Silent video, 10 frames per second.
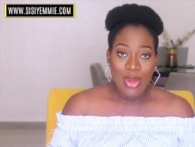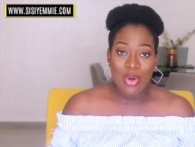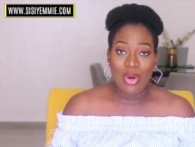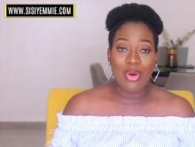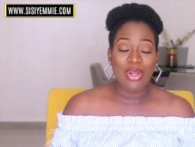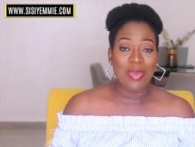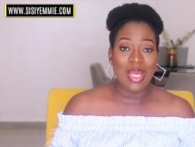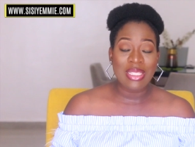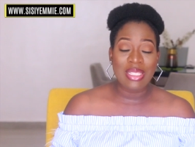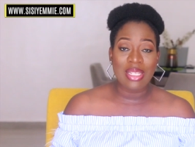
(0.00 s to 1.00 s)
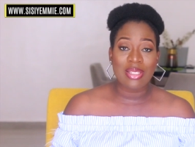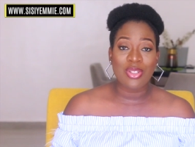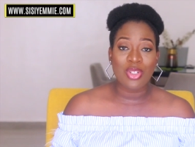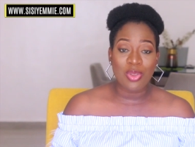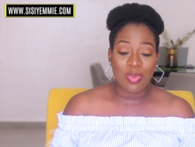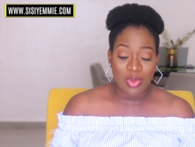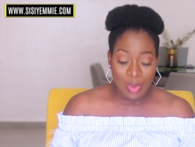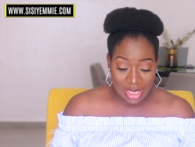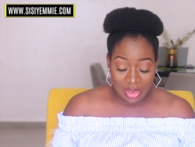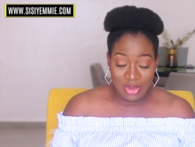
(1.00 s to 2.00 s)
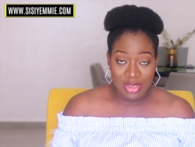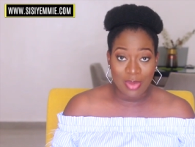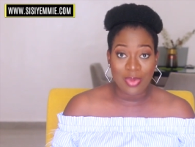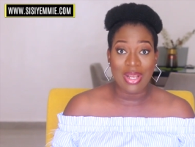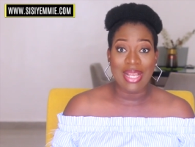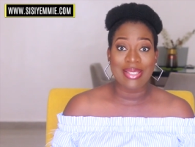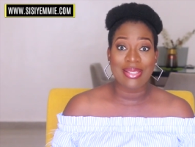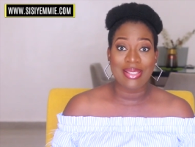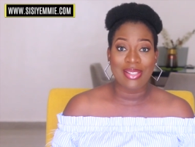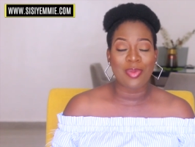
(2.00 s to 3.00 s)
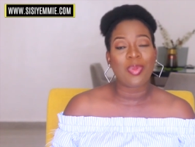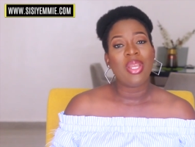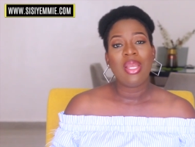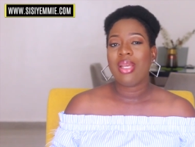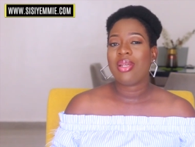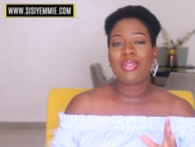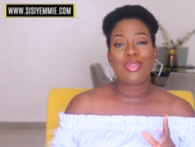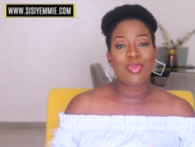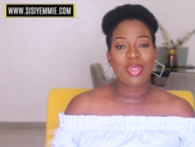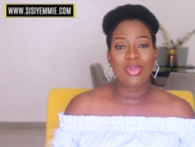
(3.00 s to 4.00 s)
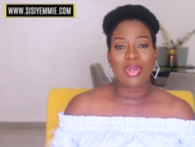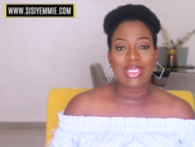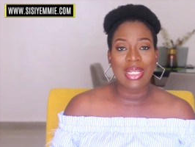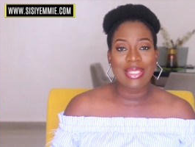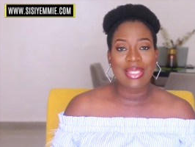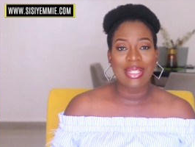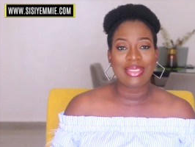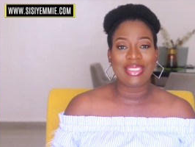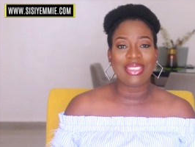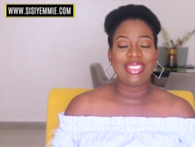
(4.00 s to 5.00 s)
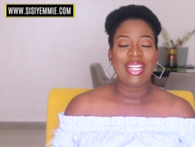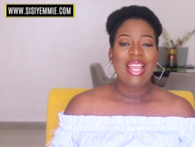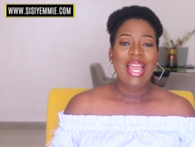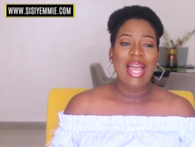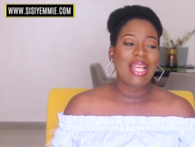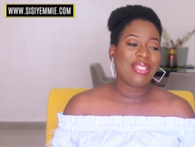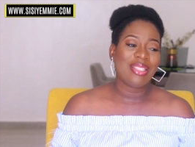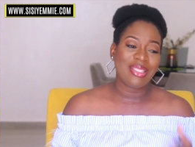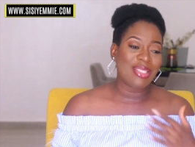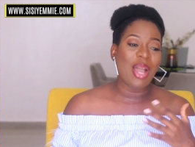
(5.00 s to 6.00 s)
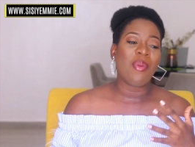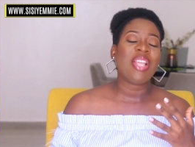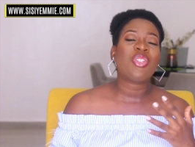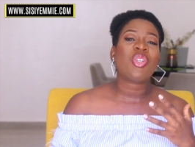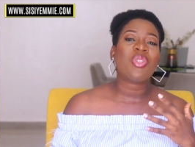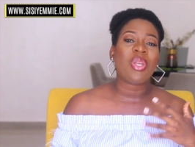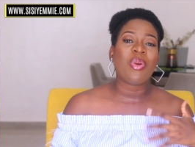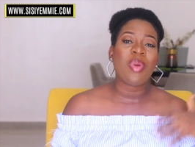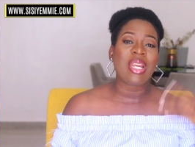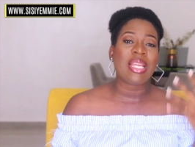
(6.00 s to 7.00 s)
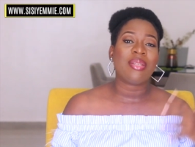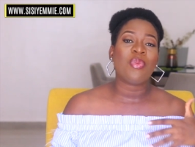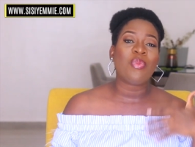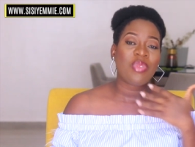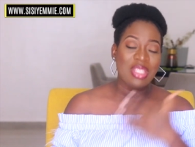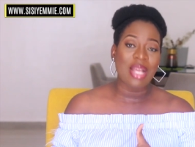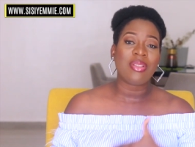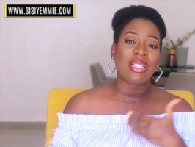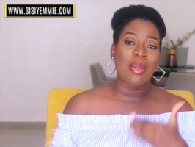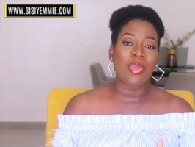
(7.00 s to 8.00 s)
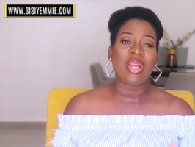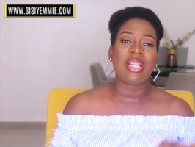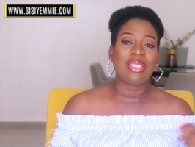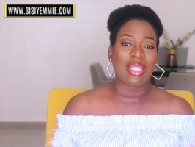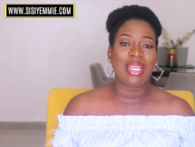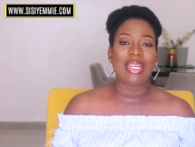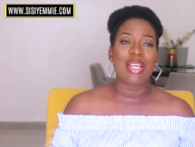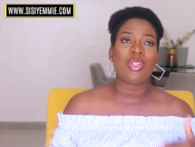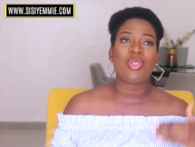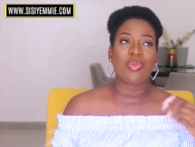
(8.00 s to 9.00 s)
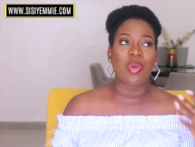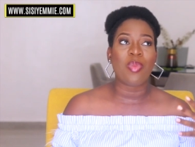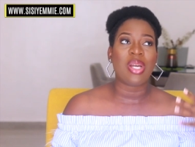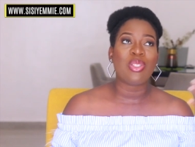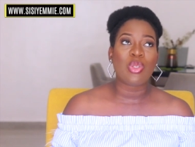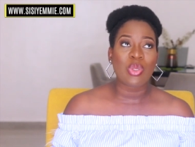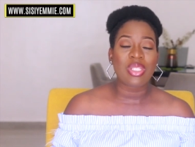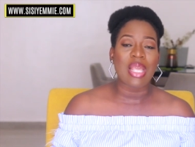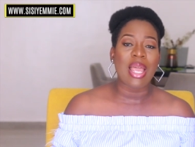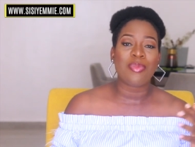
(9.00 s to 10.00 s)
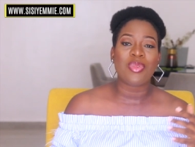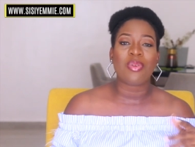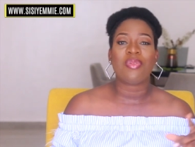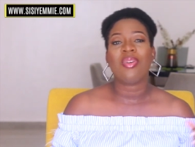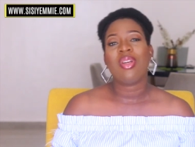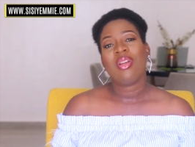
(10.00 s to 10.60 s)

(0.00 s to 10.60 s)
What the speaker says: or on my desk, just put my head on the table and sleep. He used to be so understanding. And now I just, now that I'm pregnant again, I just remember those times of